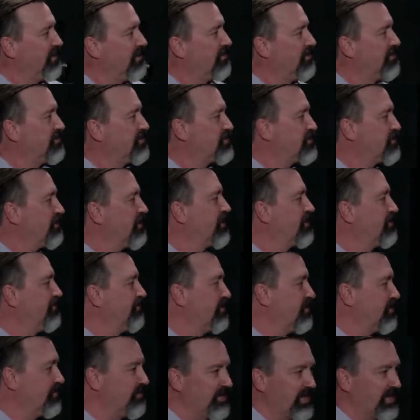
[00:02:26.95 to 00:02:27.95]
the strength of
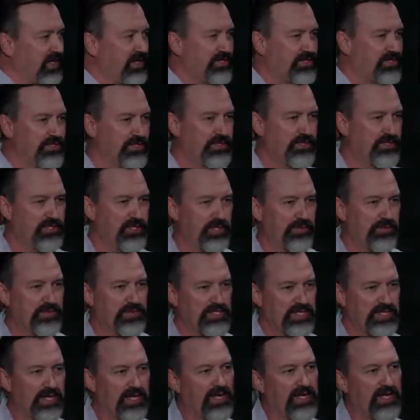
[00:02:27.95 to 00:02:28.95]
your
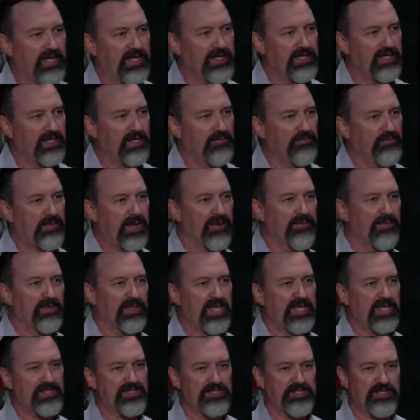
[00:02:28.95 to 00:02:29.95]
relationships. And by
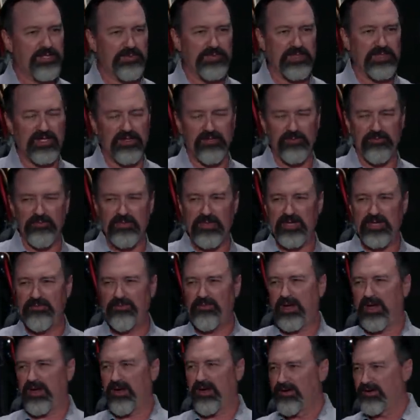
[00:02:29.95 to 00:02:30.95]
relationships, I don't mean
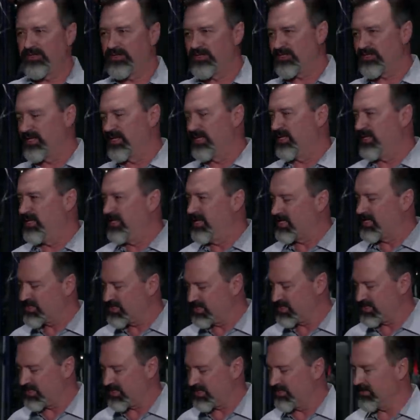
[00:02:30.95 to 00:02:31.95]
marriage
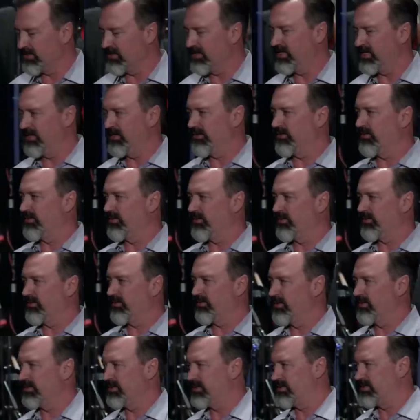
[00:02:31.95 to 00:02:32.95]
necessarily
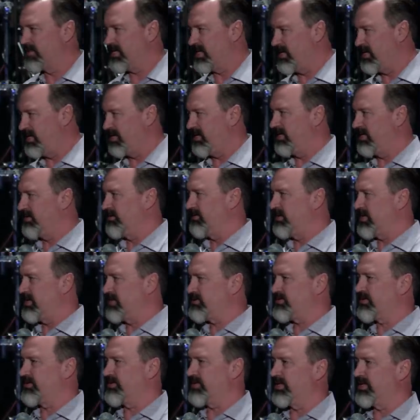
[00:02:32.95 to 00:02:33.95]
or dating or
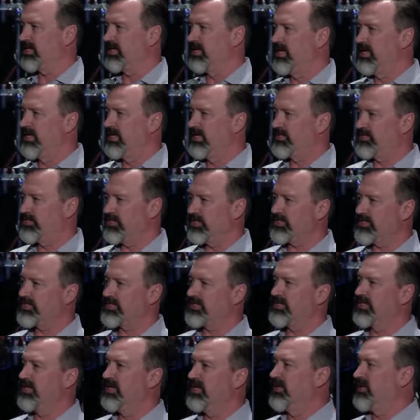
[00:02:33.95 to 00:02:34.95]
that sort of thing,
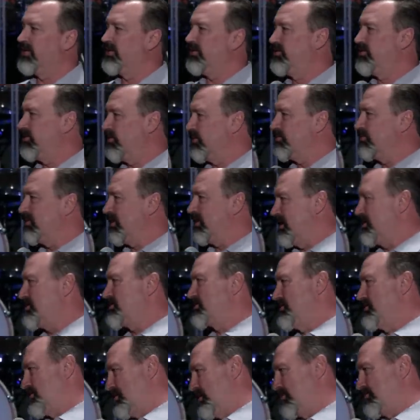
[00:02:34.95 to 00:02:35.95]
just your
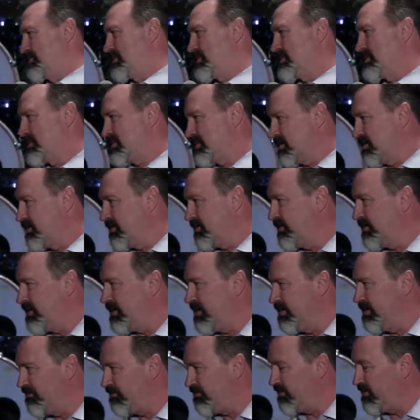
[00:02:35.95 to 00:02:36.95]
relationships. So,
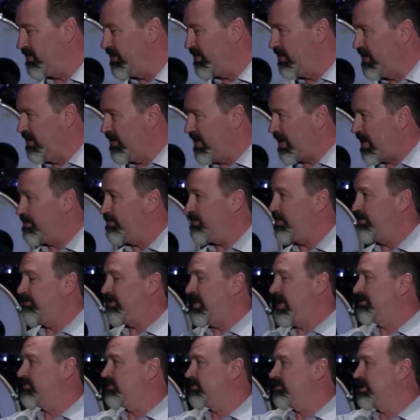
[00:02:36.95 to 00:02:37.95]
if how many of you
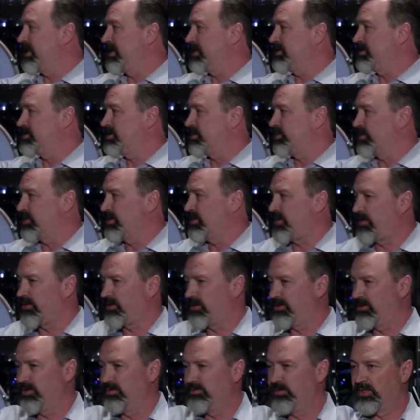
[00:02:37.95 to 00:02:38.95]
have a relationship with another
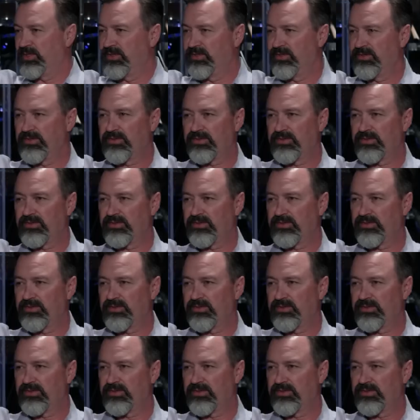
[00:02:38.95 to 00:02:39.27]
human?